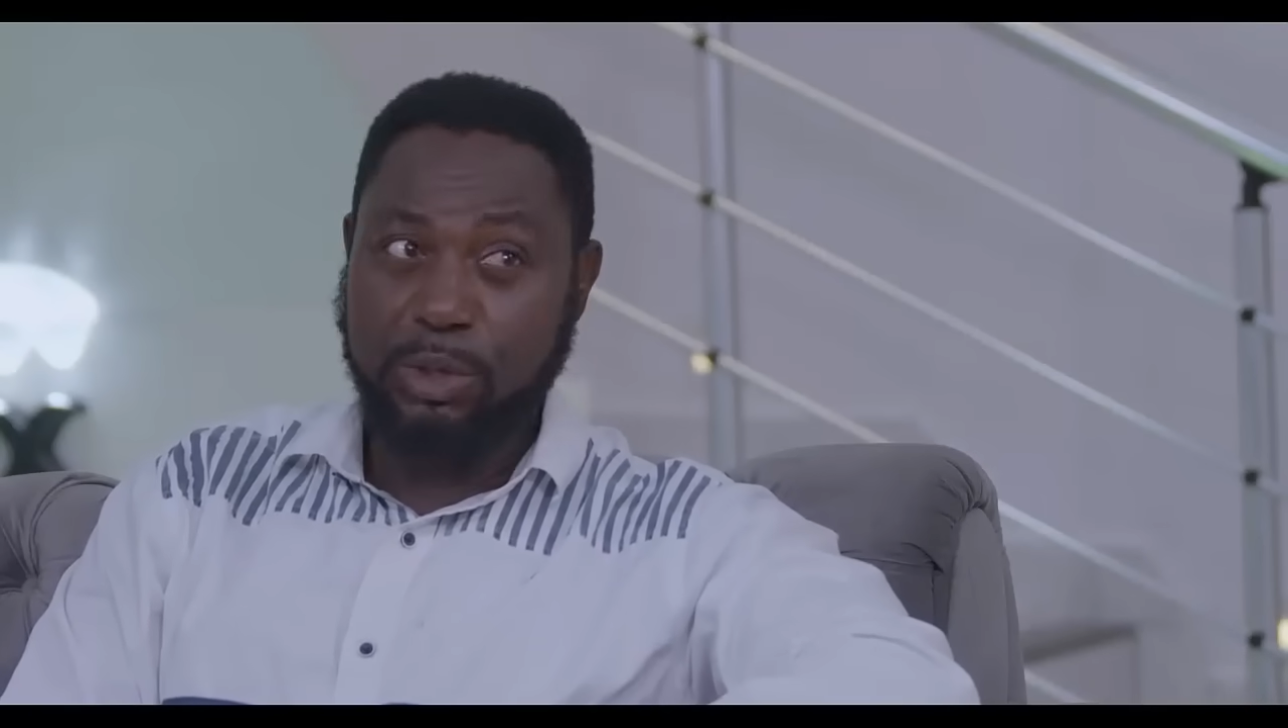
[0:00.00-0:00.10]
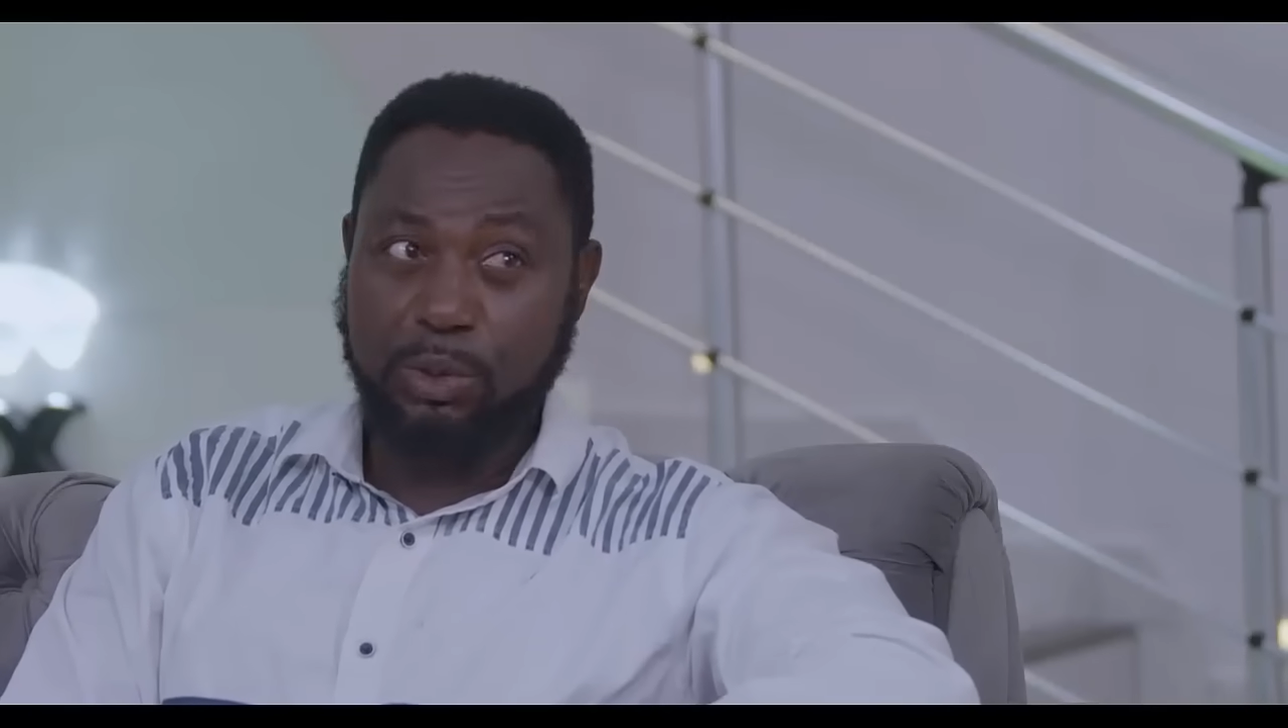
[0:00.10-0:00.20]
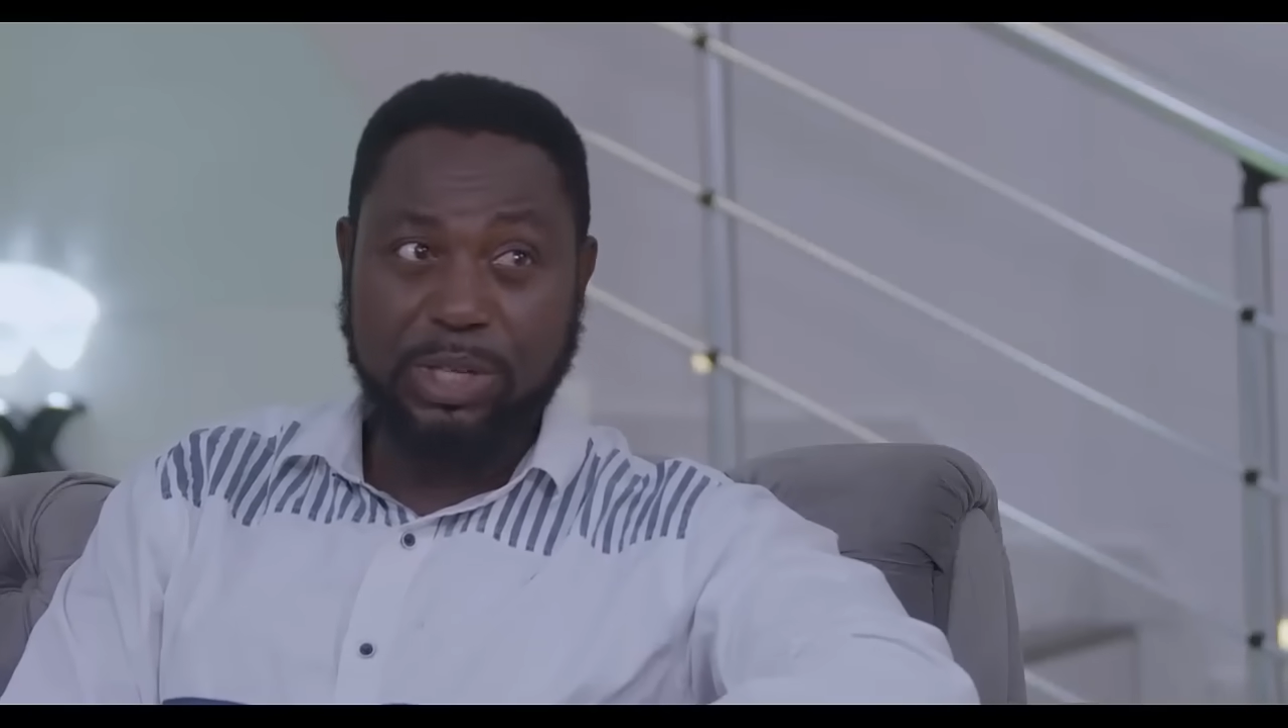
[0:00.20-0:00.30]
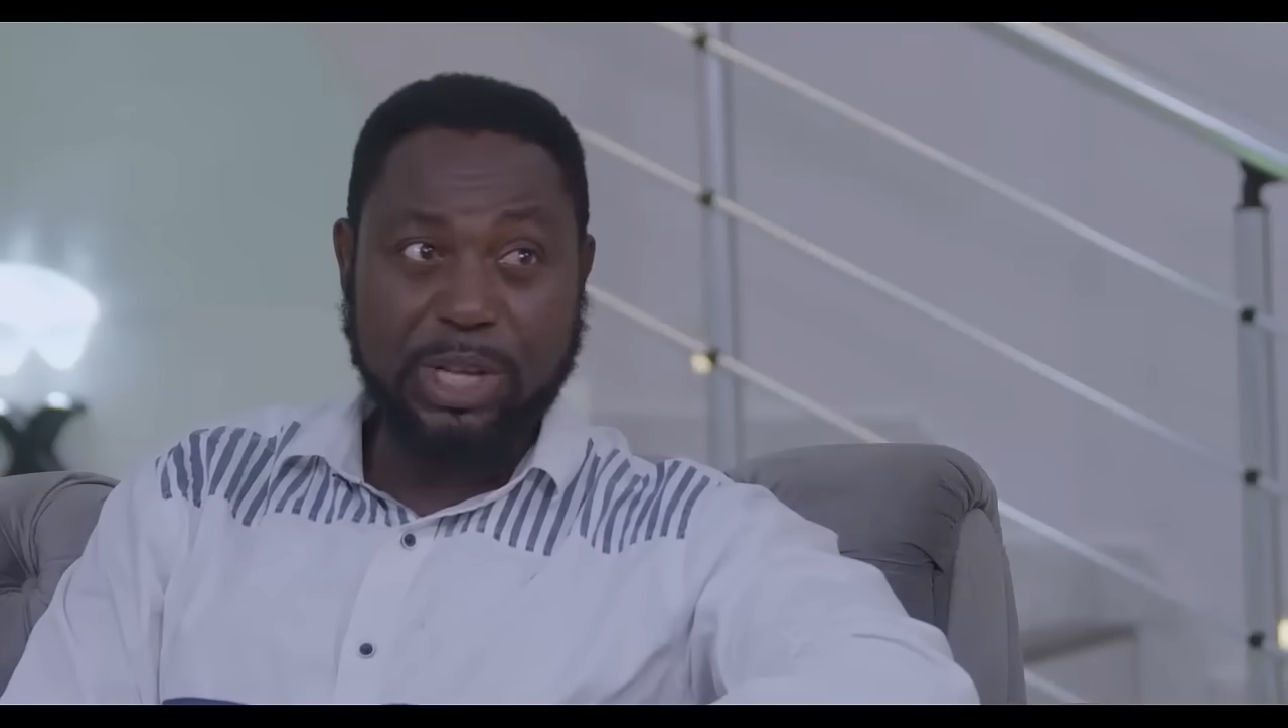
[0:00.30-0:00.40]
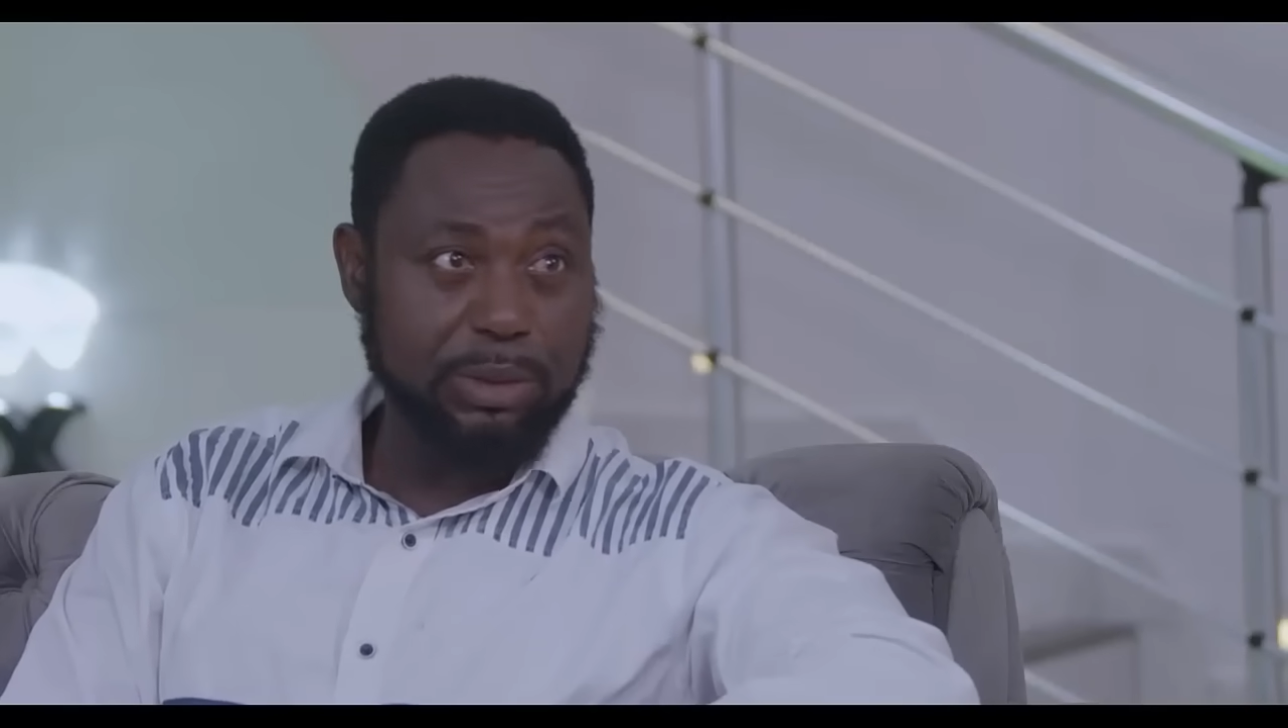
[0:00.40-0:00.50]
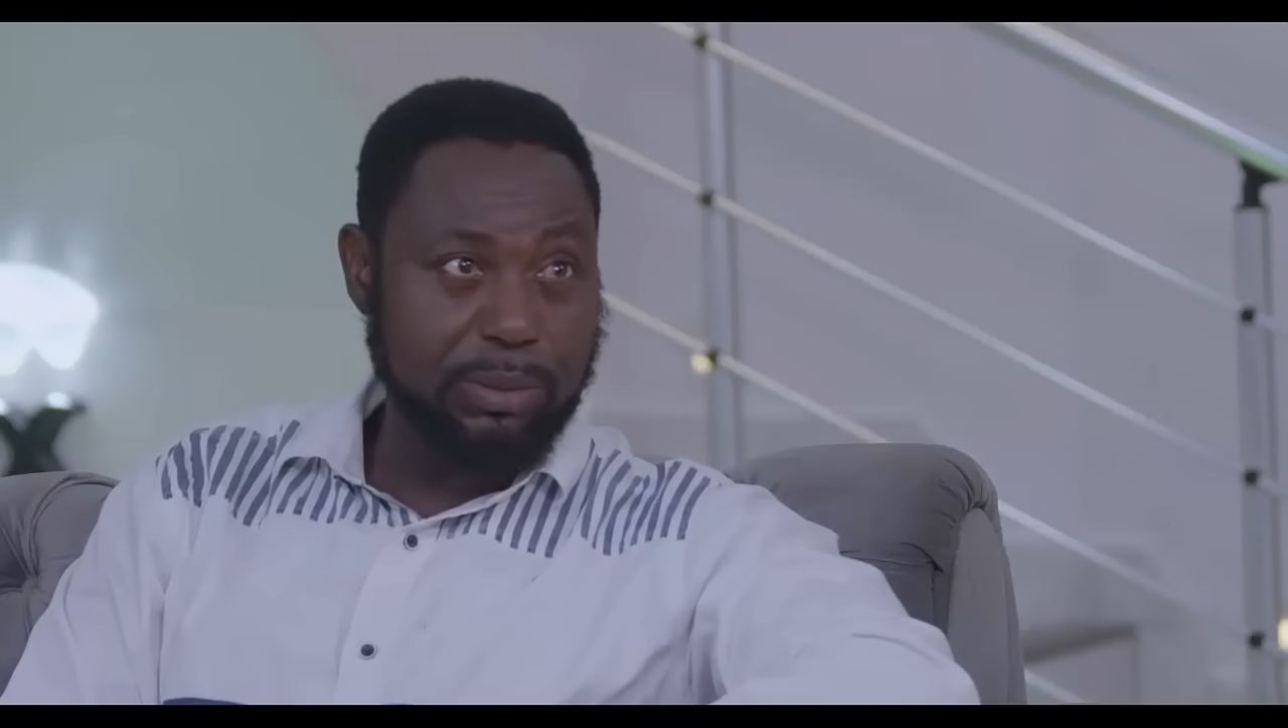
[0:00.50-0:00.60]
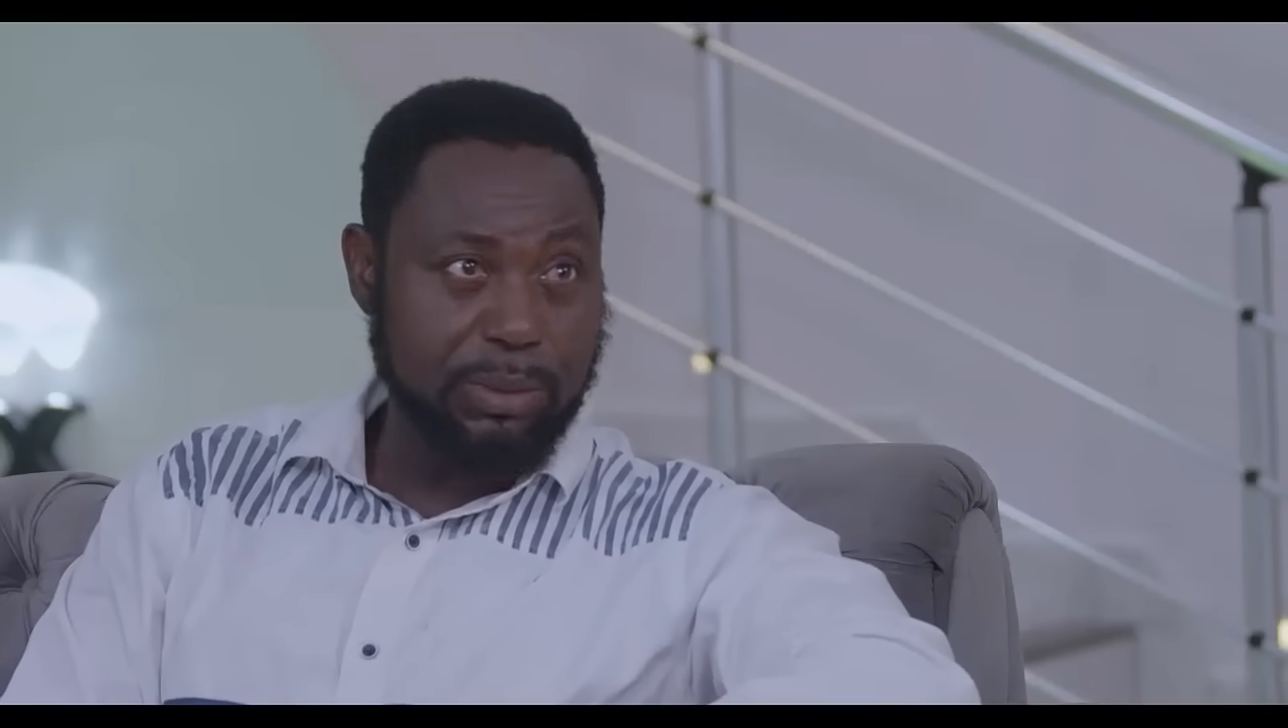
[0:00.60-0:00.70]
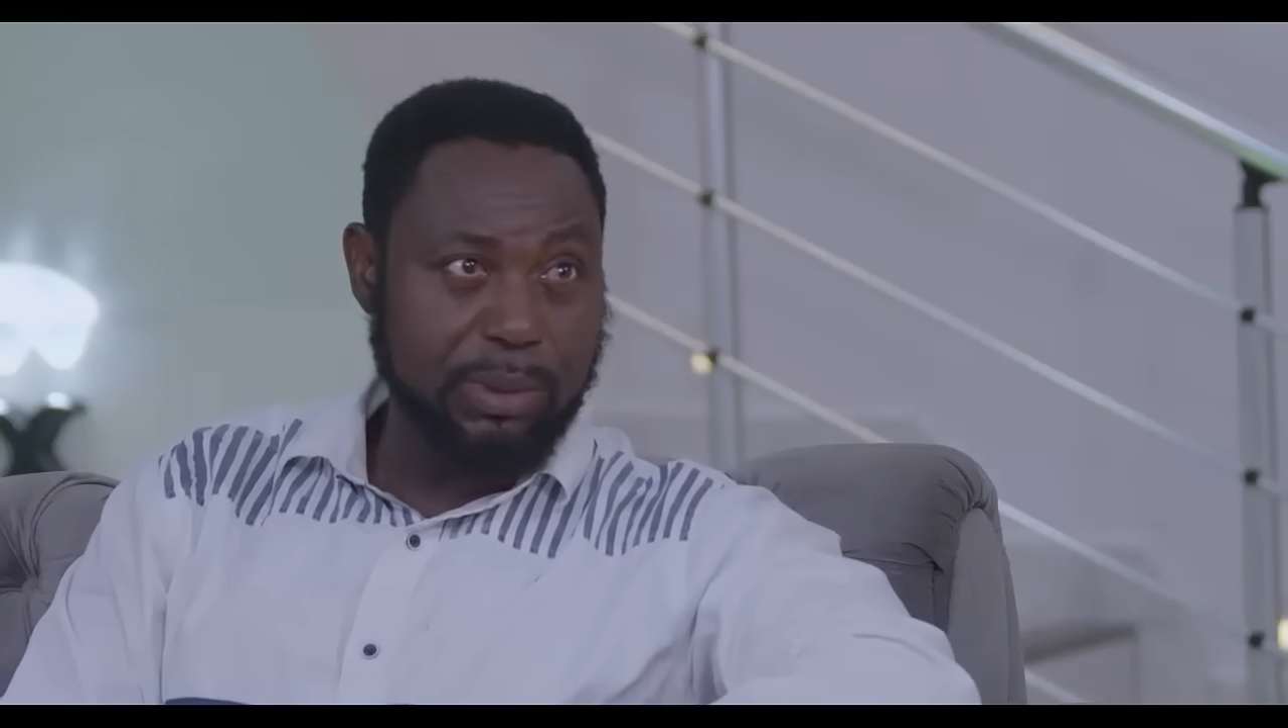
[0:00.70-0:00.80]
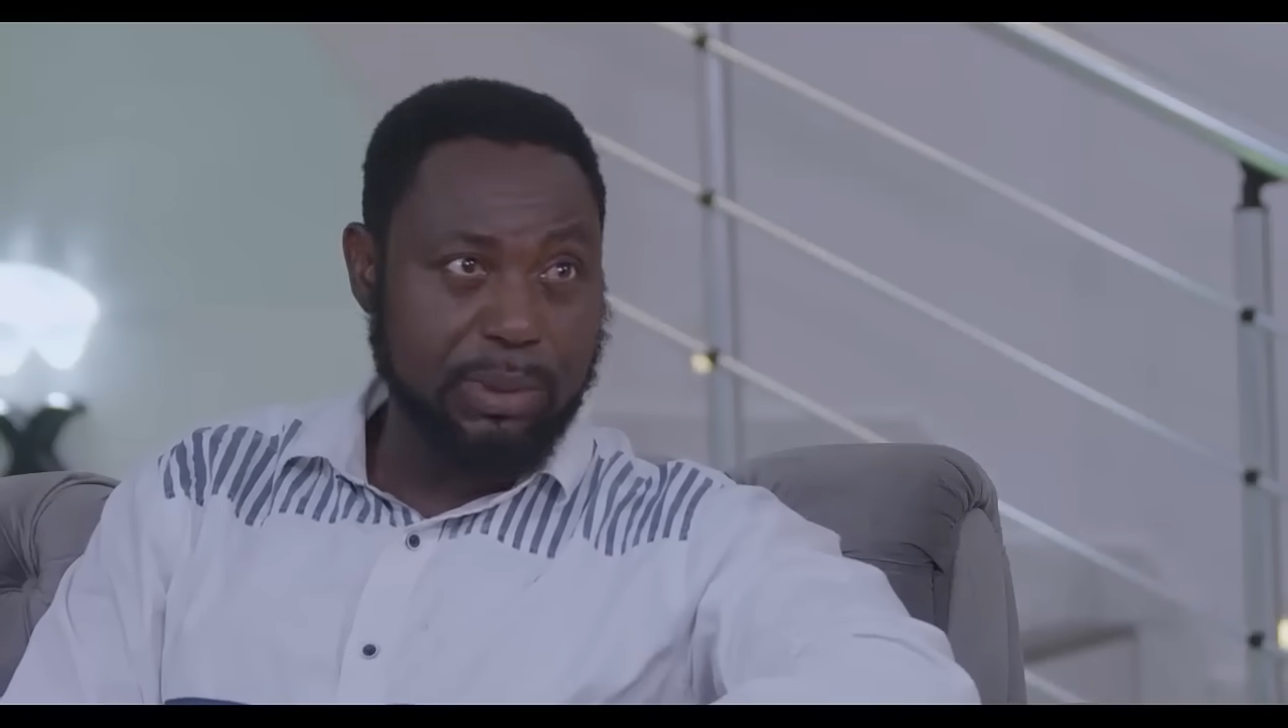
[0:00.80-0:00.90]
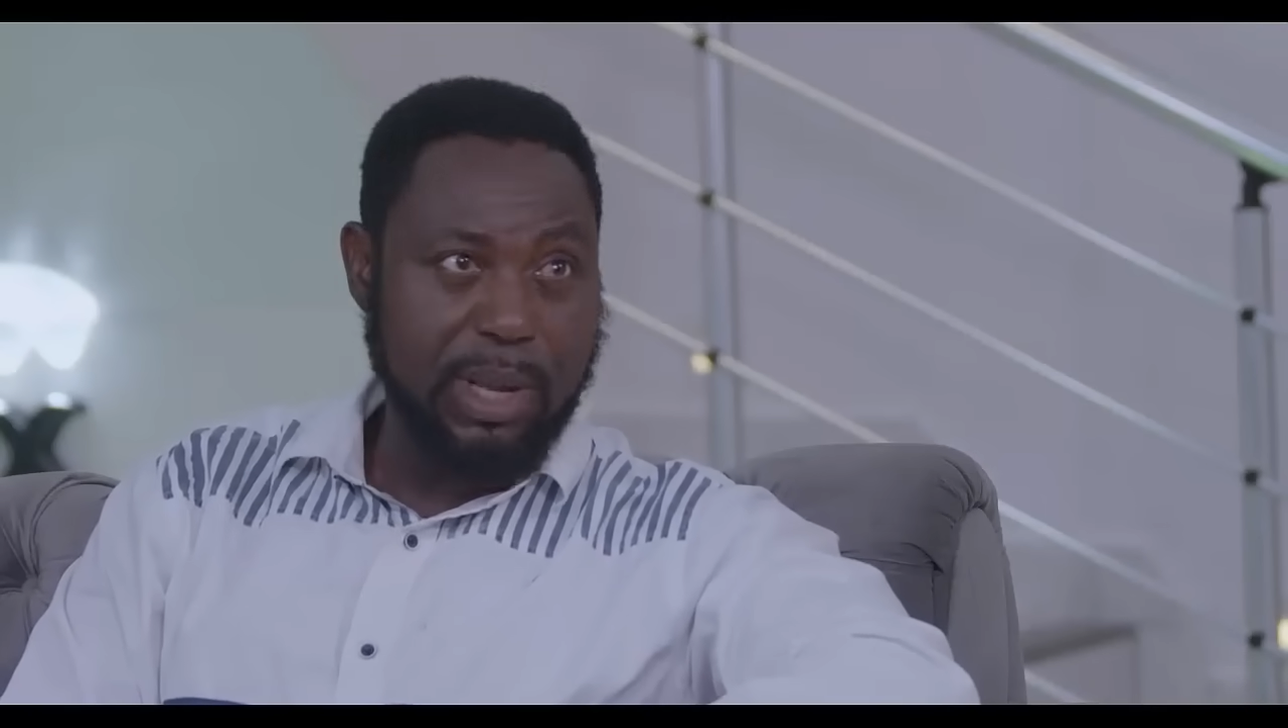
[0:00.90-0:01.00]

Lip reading: auditions,